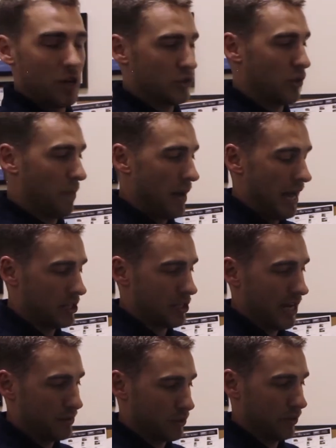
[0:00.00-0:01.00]
So my
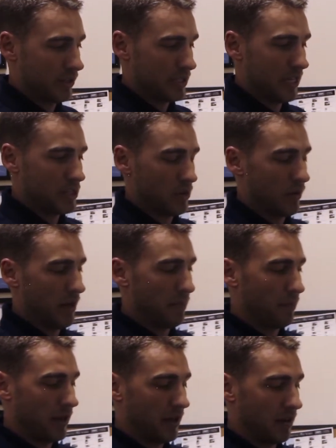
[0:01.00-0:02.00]
job as a real estate agent when
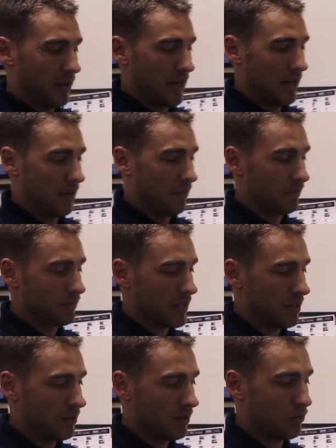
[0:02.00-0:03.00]
I'm
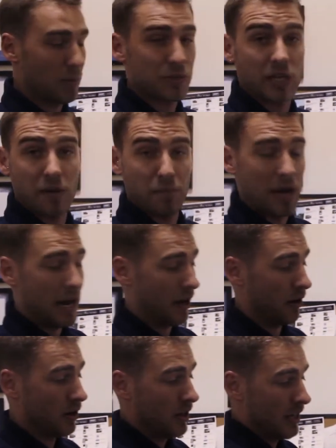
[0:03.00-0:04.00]
representing a
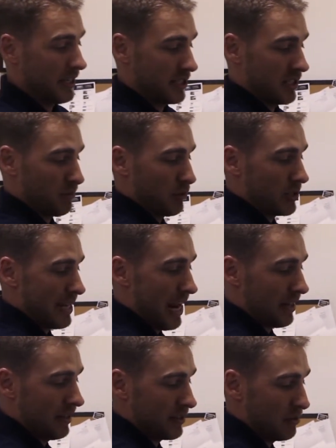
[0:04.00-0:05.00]
buyer is to
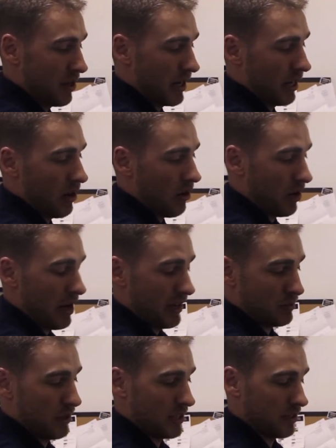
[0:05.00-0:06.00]
protect this money at all
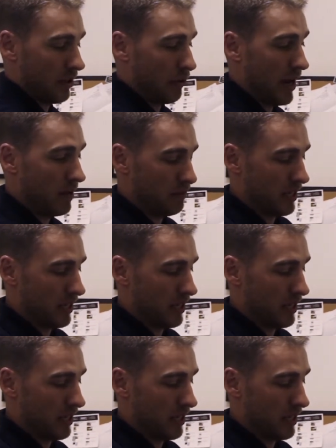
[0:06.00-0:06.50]
costs, basically, right?